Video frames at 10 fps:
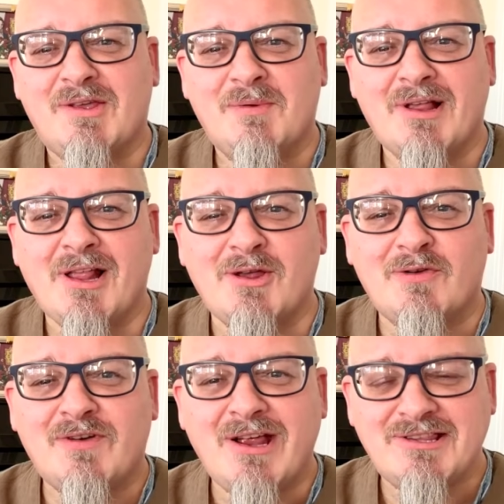Well, hello
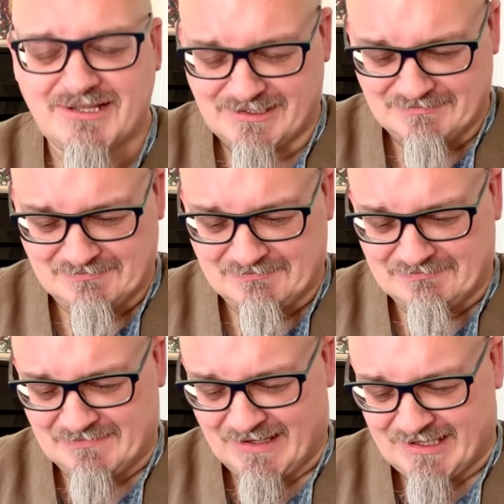friends.
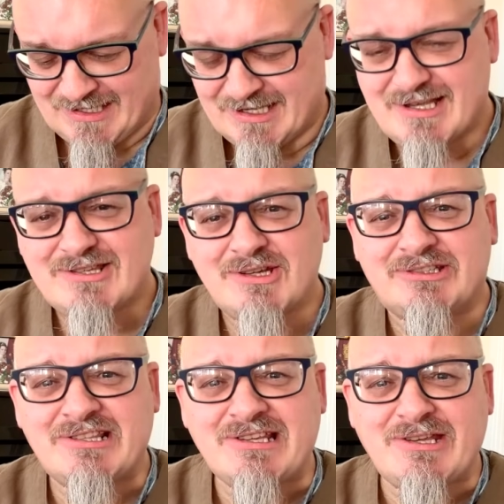It's good
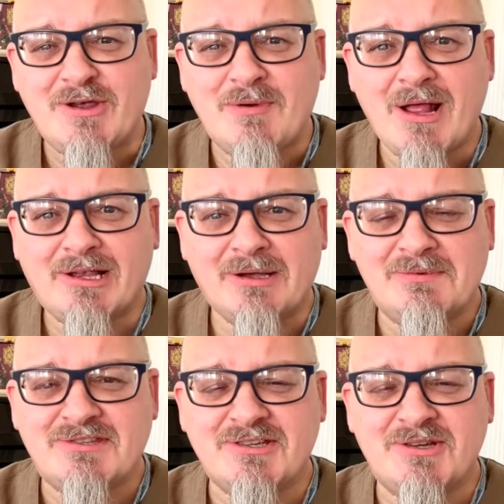to see you.
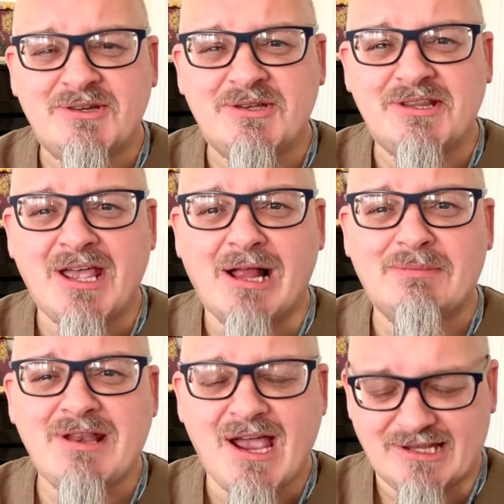Welcome to the
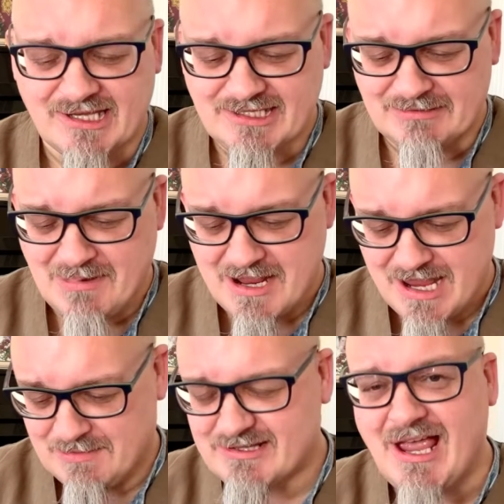Albanach Knitter. My
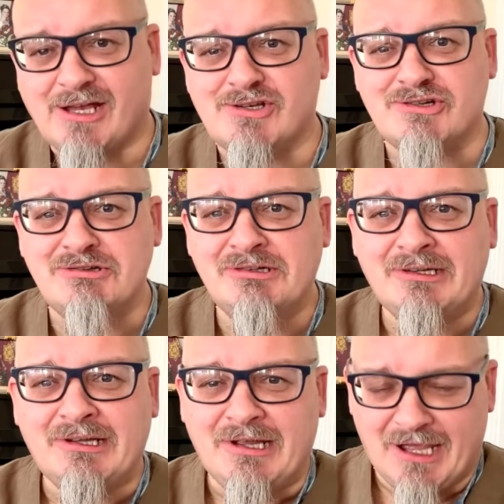name is Andrew.
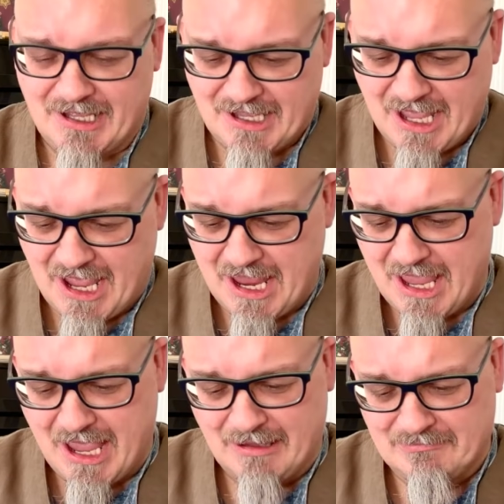I
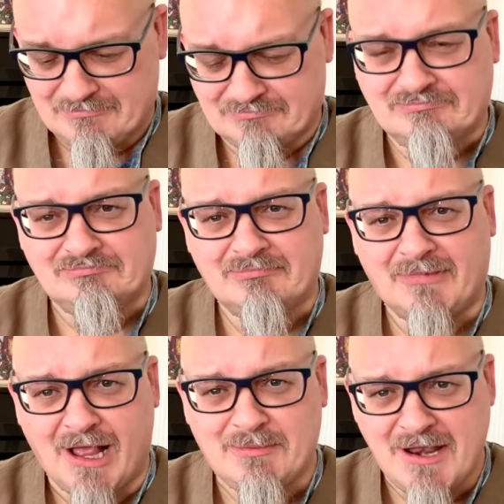am
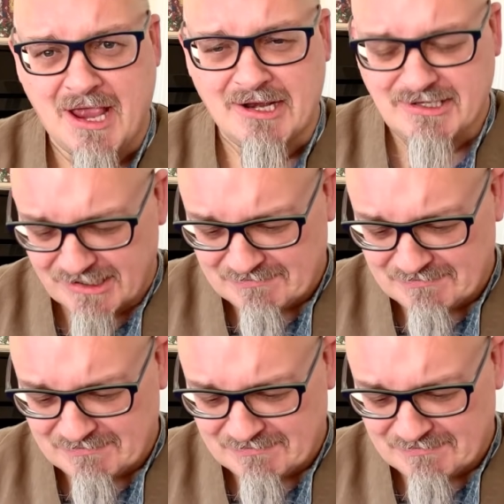the Albanach Knitter,